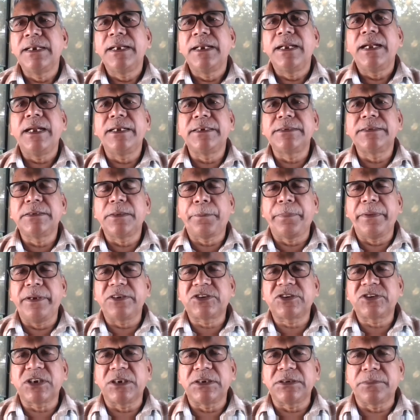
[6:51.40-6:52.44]
and the
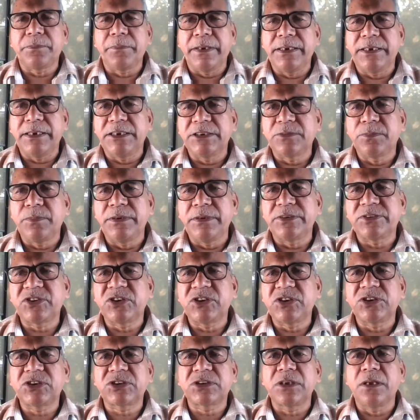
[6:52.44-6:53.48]
patient management
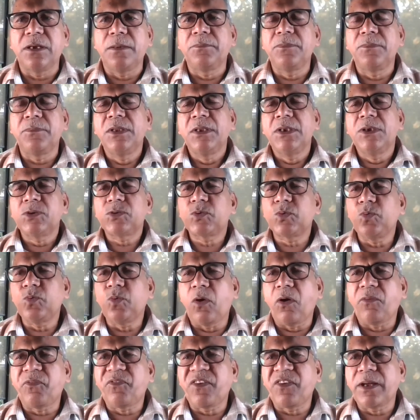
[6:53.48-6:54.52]
system to
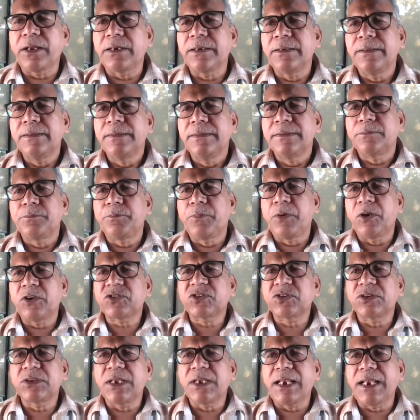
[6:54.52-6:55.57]
offer
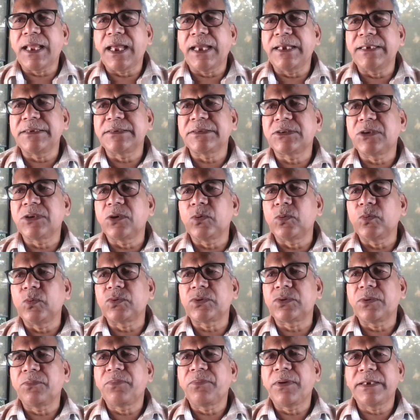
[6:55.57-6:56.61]
personalized
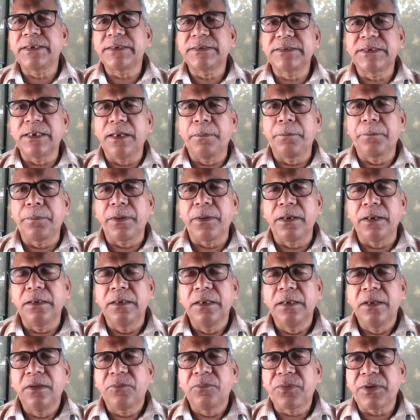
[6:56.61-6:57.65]
route, for example,
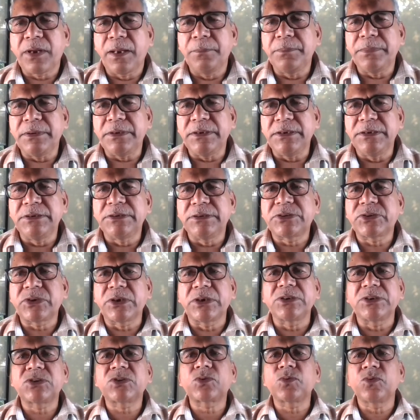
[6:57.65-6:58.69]
from
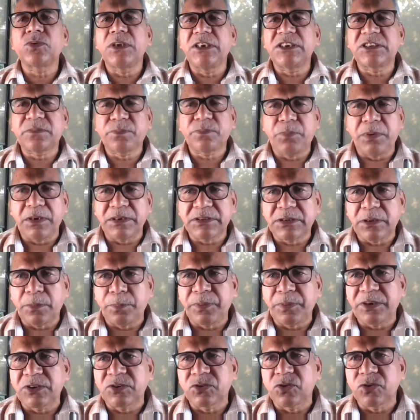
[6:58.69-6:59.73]
entrance to the
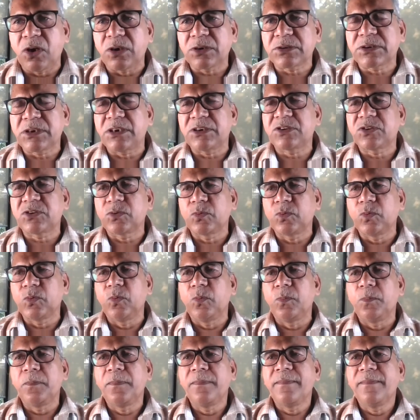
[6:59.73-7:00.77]
specific doctor's
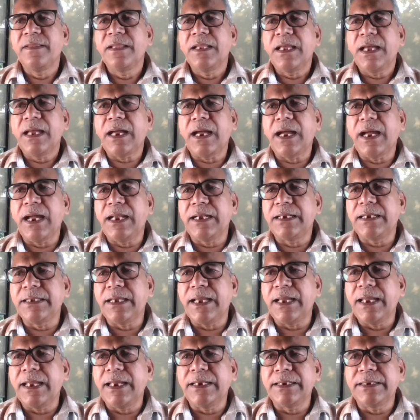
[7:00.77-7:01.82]
room. Add
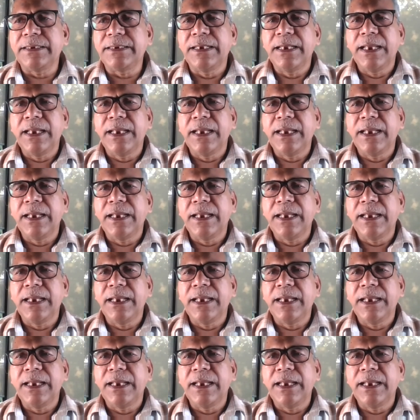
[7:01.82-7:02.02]
an